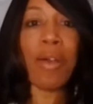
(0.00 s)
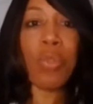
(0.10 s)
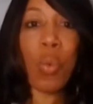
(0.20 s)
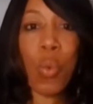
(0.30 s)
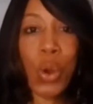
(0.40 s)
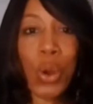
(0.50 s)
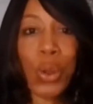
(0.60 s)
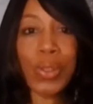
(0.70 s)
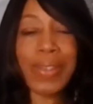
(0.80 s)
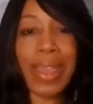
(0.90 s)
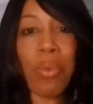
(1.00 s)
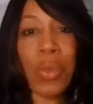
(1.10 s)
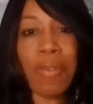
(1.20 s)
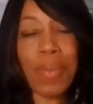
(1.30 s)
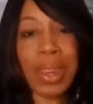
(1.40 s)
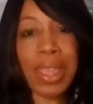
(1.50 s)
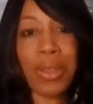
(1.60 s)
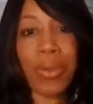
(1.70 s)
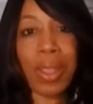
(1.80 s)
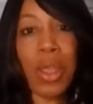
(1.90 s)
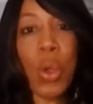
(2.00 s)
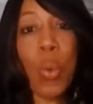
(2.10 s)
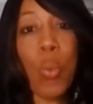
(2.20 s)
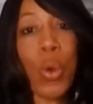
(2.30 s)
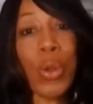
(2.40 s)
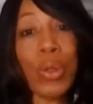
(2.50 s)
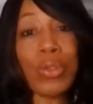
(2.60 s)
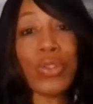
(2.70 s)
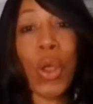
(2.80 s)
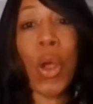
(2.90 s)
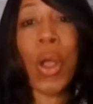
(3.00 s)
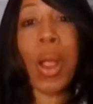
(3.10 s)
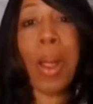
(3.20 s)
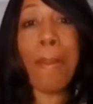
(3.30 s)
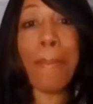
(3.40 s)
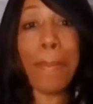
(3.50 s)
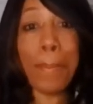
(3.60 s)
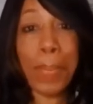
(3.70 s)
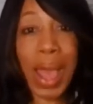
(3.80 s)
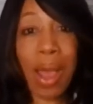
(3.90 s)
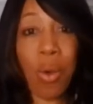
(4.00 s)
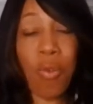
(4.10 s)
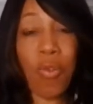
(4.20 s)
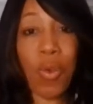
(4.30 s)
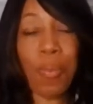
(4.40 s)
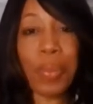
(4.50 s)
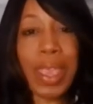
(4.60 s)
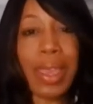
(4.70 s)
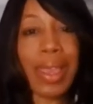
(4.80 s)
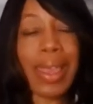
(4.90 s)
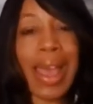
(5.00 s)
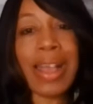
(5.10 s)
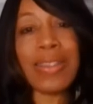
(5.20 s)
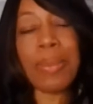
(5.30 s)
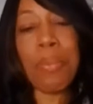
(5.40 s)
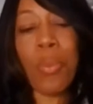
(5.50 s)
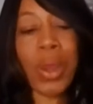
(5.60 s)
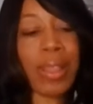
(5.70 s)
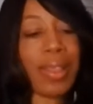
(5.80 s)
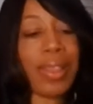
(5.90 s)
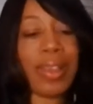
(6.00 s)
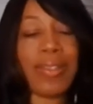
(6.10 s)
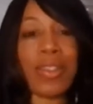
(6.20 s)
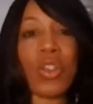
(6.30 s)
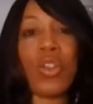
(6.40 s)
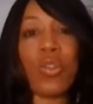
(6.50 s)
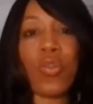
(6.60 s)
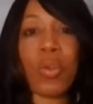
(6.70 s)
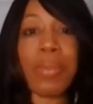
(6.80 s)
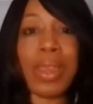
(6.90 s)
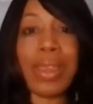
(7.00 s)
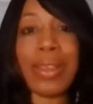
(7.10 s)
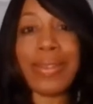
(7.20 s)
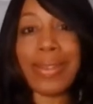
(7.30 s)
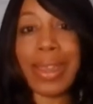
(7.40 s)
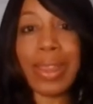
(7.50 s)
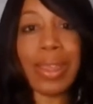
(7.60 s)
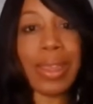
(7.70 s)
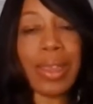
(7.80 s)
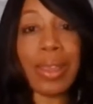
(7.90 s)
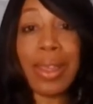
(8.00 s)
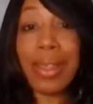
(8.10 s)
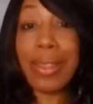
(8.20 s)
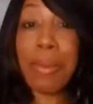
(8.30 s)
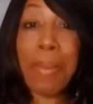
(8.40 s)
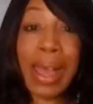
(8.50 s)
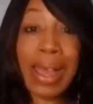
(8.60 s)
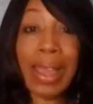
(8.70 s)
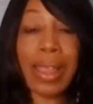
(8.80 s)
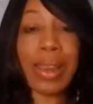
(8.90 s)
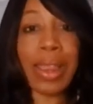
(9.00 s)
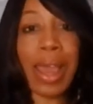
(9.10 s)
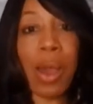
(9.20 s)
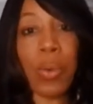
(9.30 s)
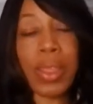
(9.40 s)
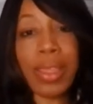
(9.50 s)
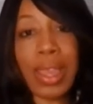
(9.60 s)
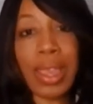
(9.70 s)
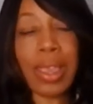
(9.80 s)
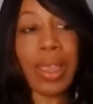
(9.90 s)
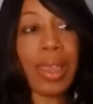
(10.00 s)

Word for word: of the words that we have been hearing. Words are powerful guys, one of the things that's huge for me is studying the mind and how we think